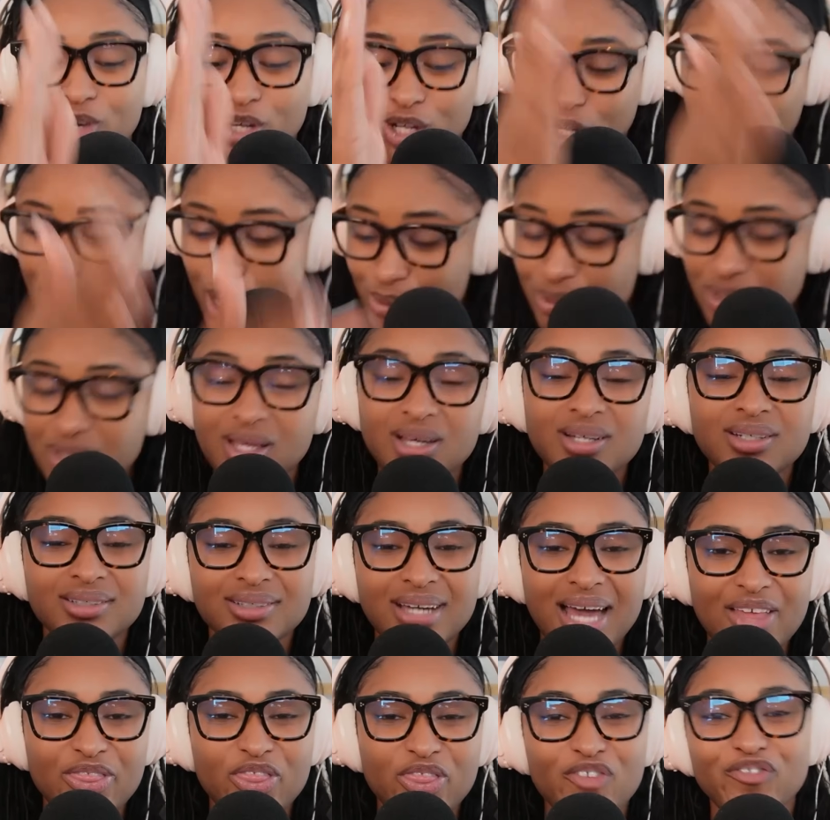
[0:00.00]
close look
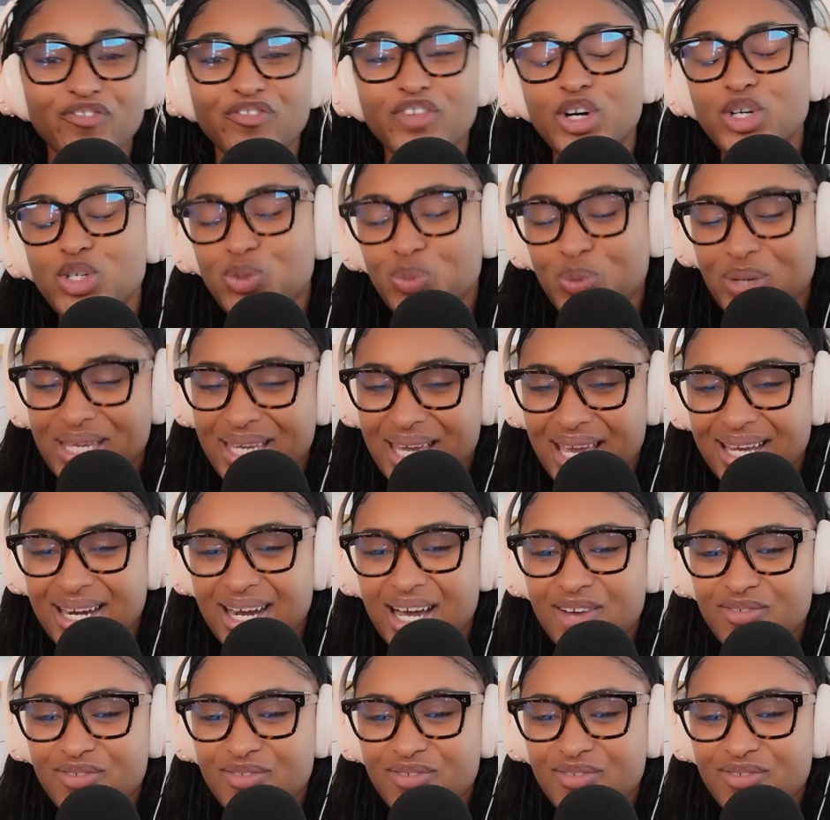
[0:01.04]
at the first weekend